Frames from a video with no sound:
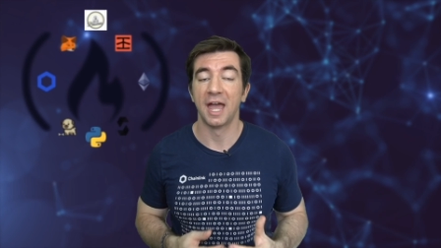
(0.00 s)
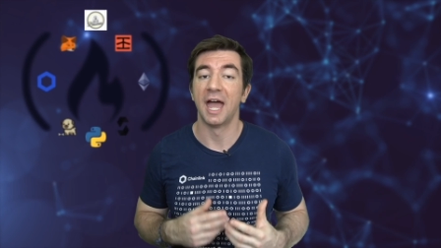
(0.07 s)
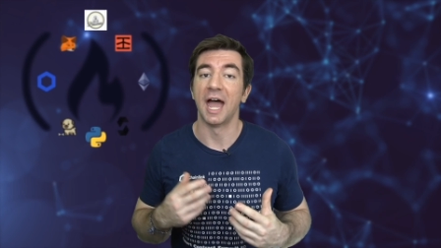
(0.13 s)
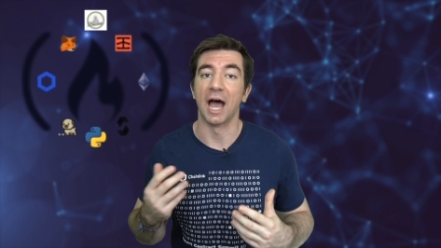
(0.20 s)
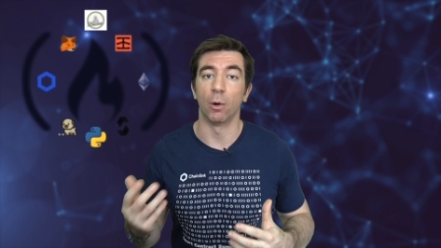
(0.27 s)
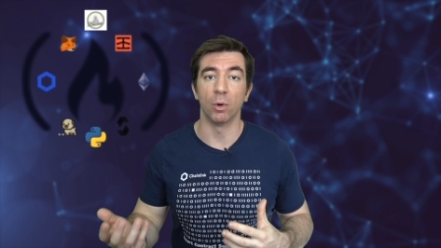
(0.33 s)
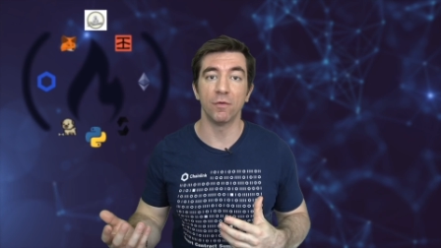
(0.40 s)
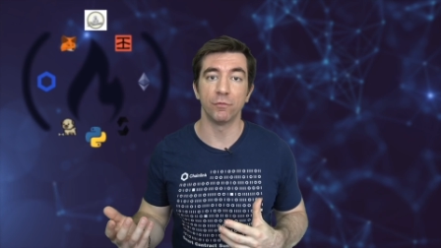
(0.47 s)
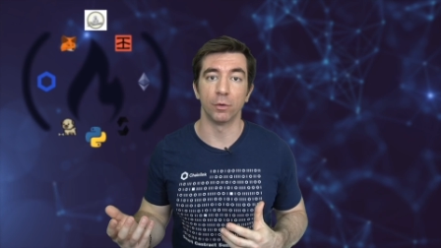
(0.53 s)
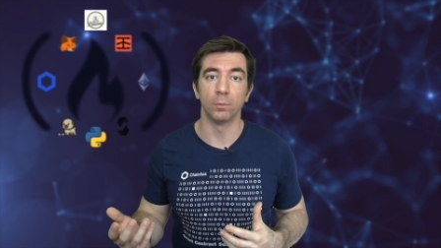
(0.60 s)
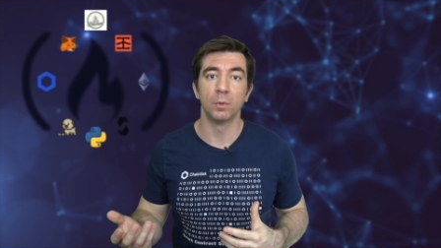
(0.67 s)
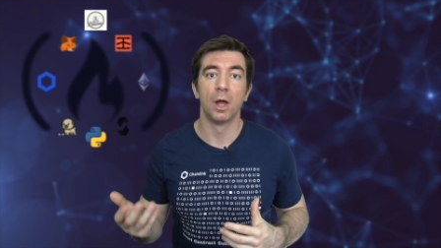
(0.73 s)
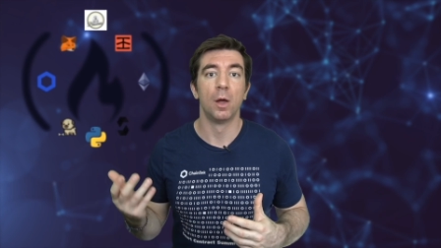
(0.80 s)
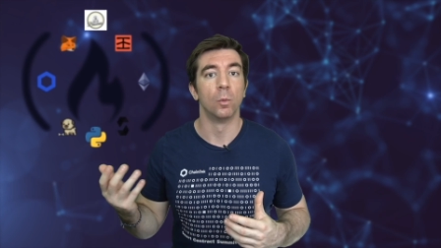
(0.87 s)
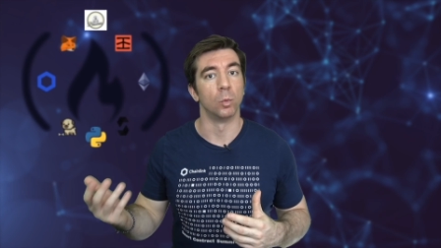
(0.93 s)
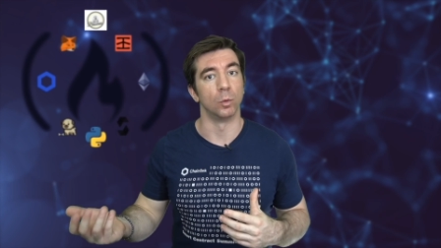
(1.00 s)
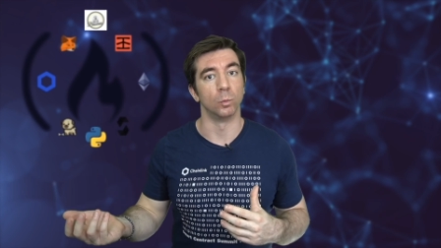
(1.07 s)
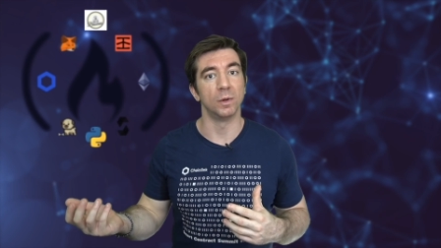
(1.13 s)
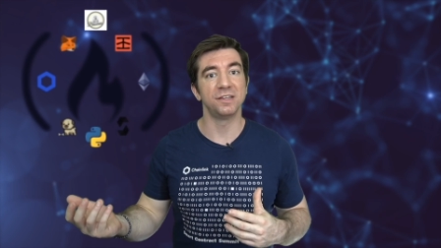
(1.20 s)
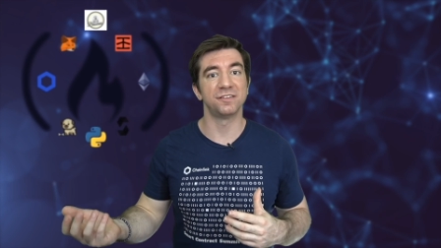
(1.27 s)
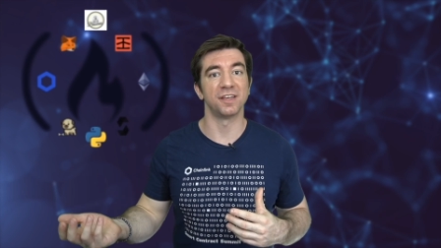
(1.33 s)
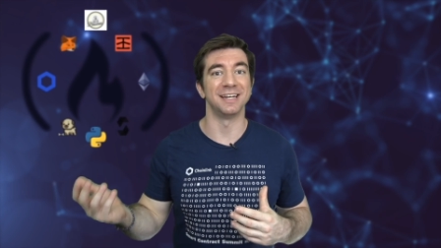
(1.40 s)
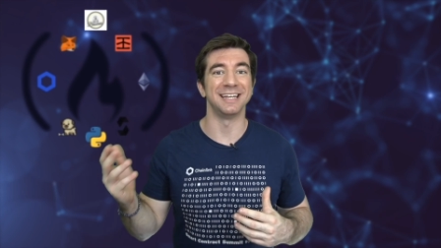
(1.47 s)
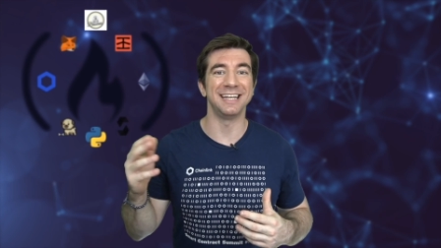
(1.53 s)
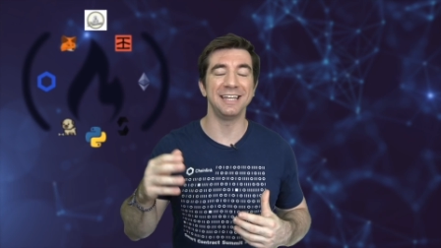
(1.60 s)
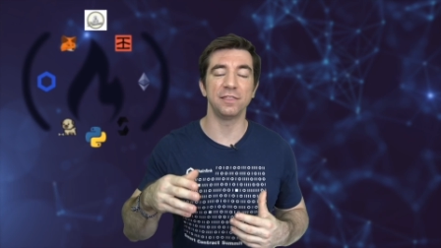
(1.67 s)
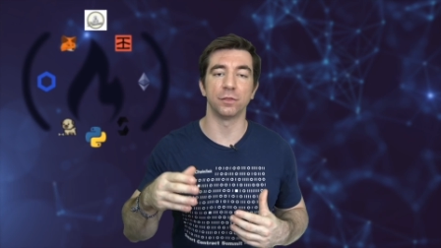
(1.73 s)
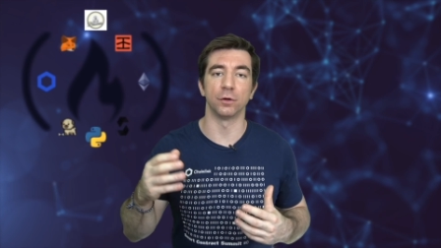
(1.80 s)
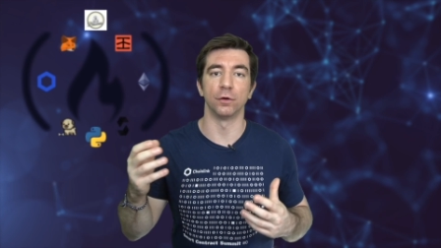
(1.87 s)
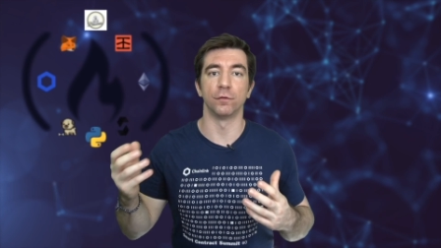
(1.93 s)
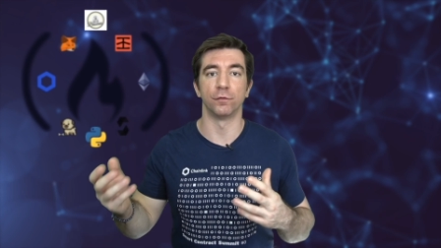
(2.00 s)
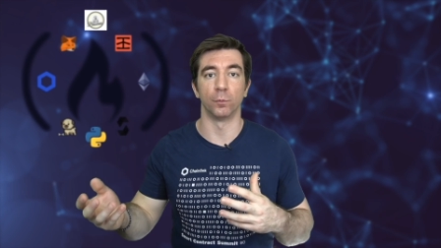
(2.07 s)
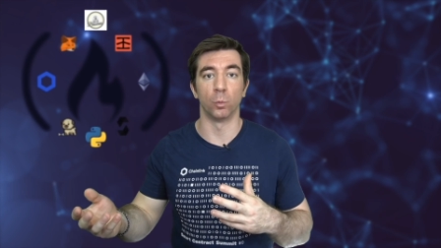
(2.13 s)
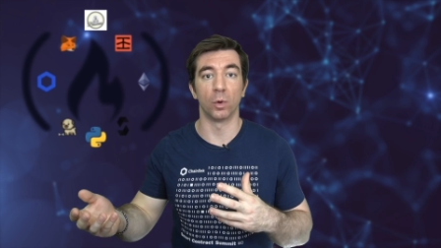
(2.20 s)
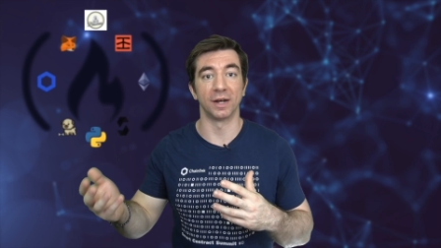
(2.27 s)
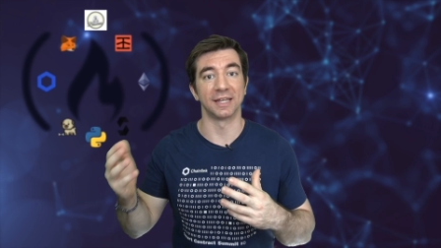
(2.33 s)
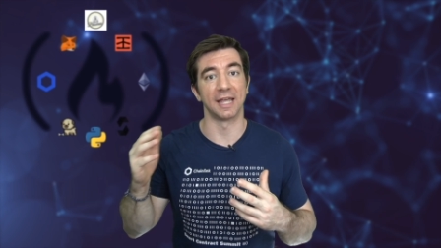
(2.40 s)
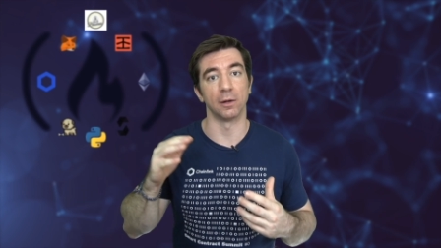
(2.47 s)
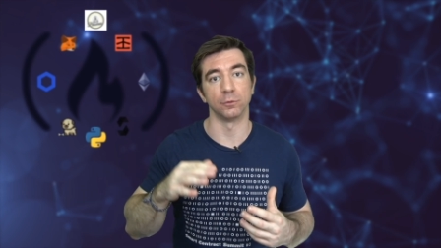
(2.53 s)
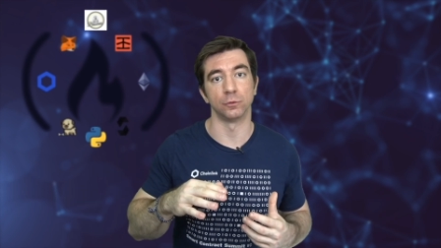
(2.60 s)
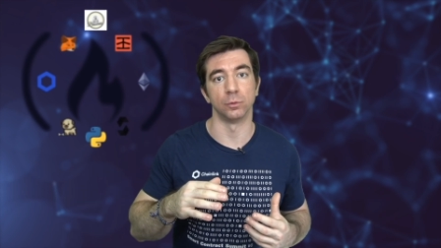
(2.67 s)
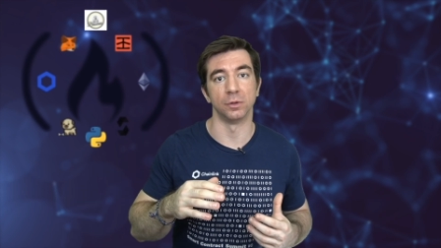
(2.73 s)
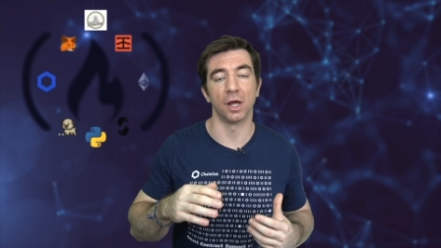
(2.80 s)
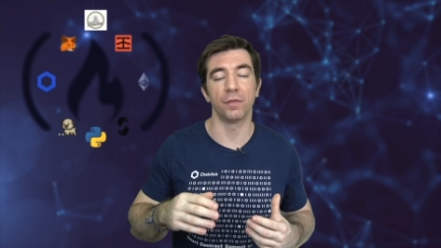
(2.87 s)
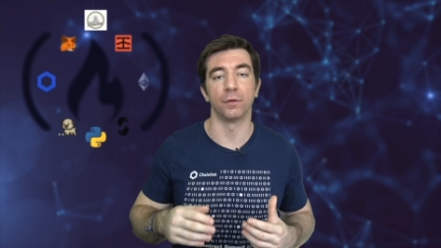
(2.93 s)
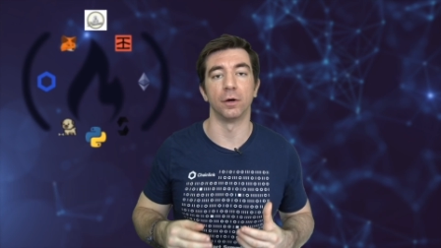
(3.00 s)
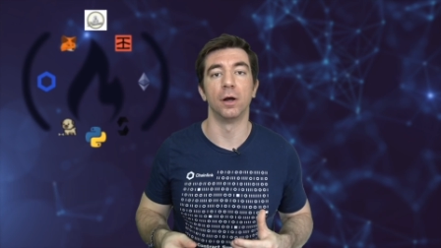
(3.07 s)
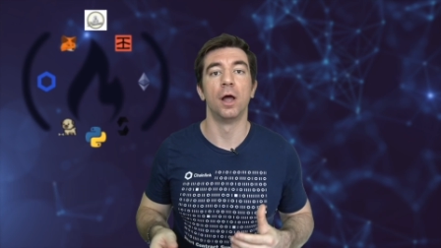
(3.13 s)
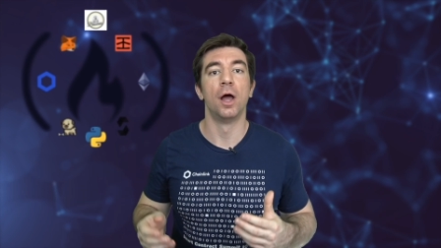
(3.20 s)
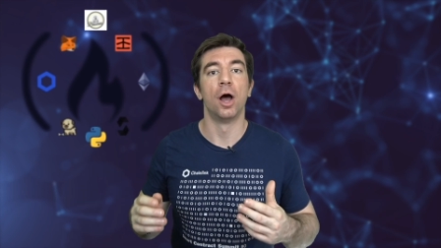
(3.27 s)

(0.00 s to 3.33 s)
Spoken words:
However, when we sent Ether from one account to another,